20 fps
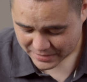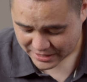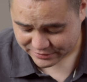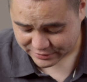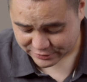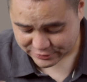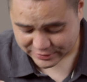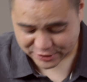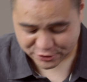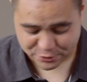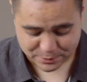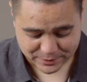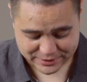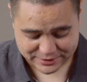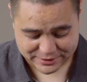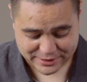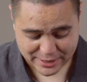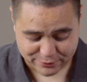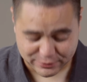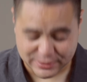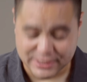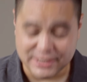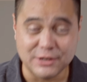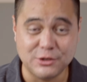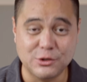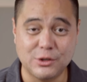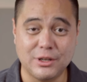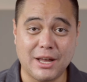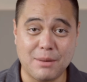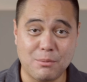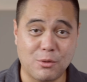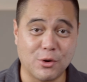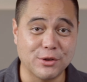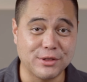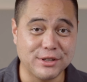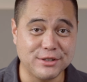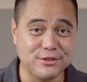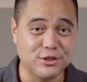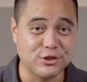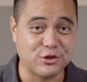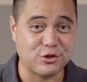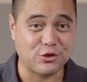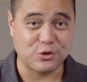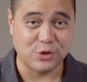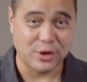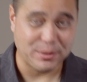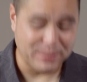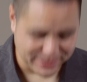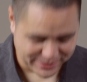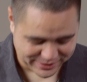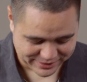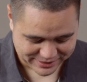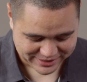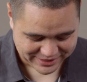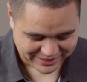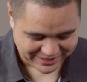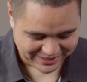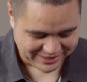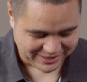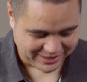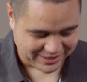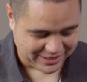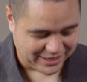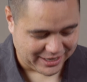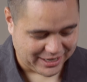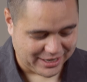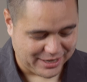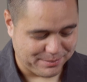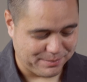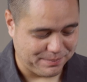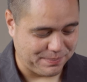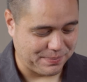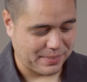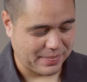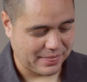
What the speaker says: this instrument definitely can do a lot more than just strumming. I